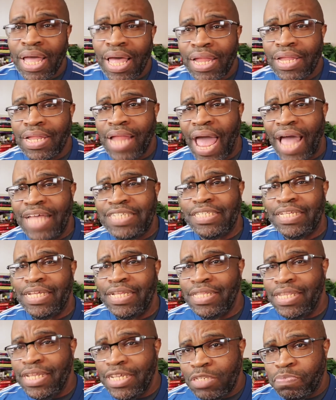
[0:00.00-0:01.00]
Last
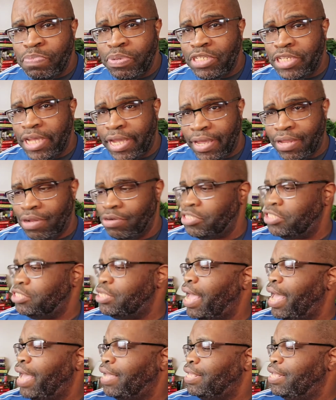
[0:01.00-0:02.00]
in this particular
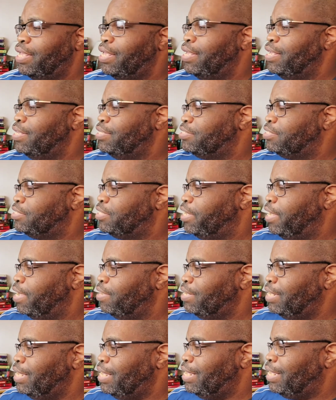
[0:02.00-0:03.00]
stack is
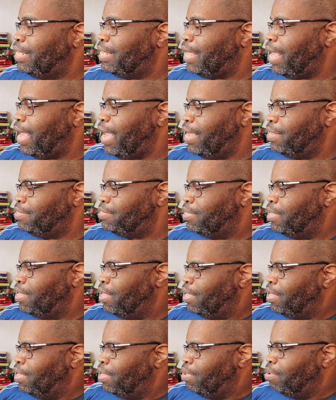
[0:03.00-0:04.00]
Killing Kate
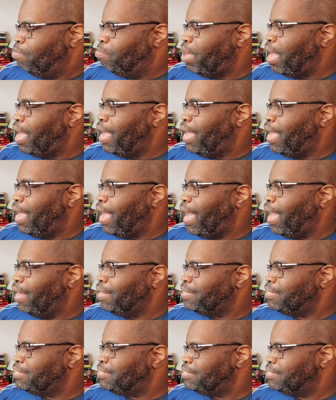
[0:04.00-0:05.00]
by
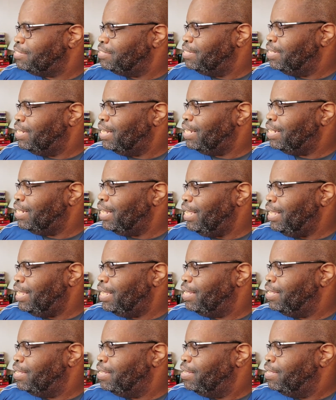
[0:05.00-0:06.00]
Alex
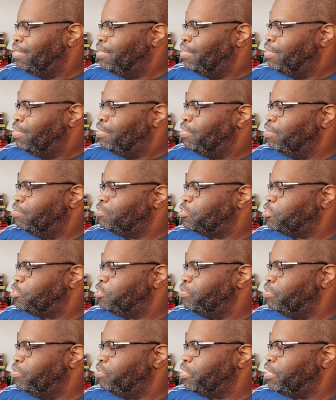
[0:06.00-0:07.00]
Lake. There's a
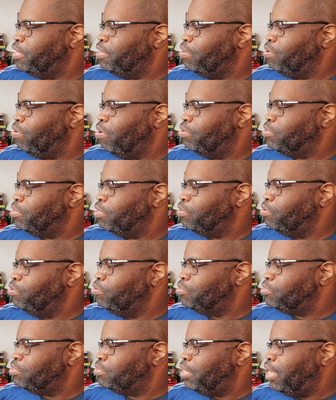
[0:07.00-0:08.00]
serial killer on the
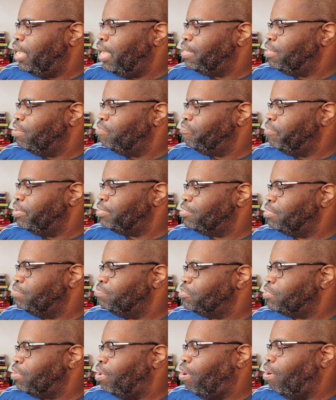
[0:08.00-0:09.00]
loose, and the
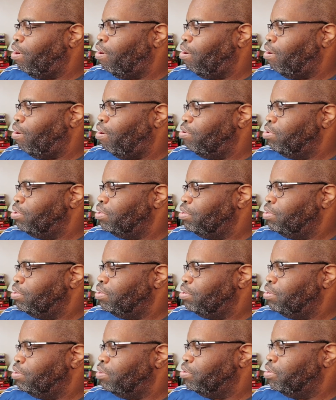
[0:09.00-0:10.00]
victims all
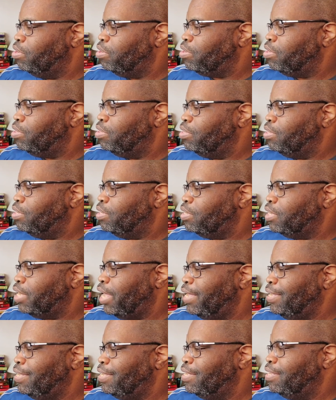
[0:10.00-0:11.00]
look
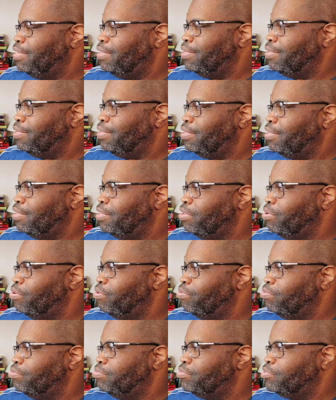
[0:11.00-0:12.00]
like you.
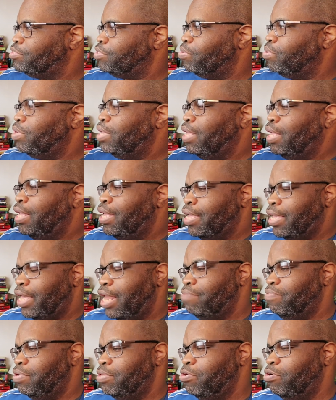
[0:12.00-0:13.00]
So
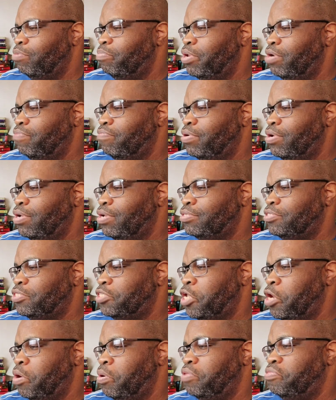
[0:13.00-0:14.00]
Kind of a little bit of a
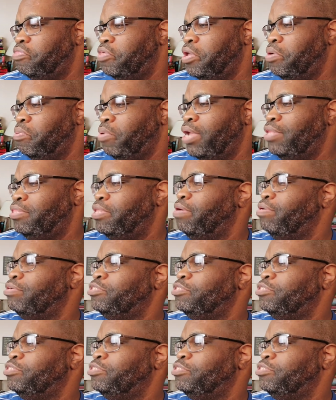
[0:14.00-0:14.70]
scary thing right there.